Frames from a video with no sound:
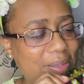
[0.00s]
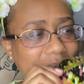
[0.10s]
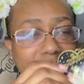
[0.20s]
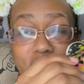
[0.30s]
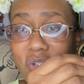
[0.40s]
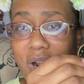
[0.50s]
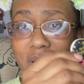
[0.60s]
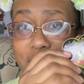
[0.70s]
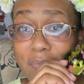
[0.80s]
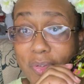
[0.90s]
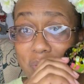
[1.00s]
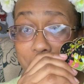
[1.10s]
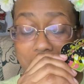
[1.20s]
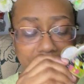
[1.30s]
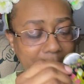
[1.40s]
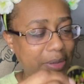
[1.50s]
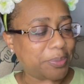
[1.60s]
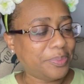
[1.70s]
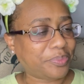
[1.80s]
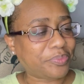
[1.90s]
It's a little charm for your pocketbook.
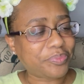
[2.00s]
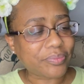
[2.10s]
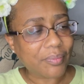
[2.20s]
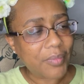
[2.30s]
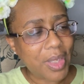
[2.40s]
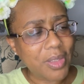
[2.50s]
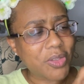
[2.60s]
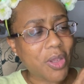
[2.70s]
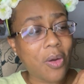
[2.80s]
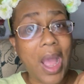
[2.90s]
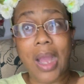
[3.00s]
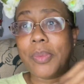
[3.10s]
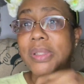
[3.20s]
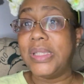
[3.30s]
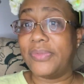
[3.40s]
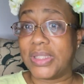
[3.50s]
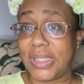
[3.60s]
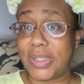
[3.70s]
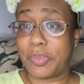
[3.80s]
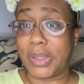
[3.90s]
So I will leave a
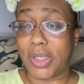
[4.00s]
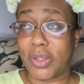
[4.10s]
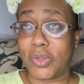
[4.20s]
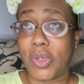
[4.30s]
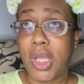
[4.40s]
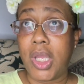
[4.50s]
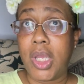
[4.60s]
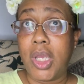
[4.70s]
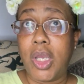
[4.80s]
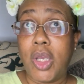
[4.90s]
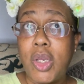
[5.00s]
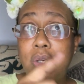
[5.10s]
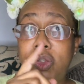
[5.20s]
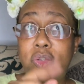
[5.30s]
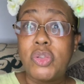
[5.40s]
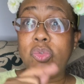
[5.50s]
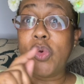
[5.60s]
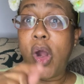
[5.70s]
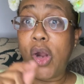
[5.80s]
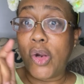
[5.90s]
link below to
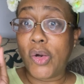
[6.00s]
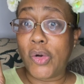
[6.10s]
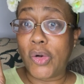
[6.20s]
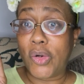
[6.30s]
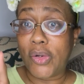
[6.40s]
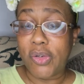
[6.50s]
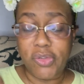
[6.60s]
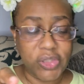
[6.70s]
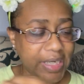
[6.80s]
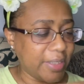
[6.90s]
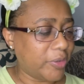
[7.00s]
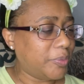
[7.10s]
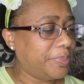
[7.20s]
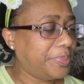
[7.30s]
her channel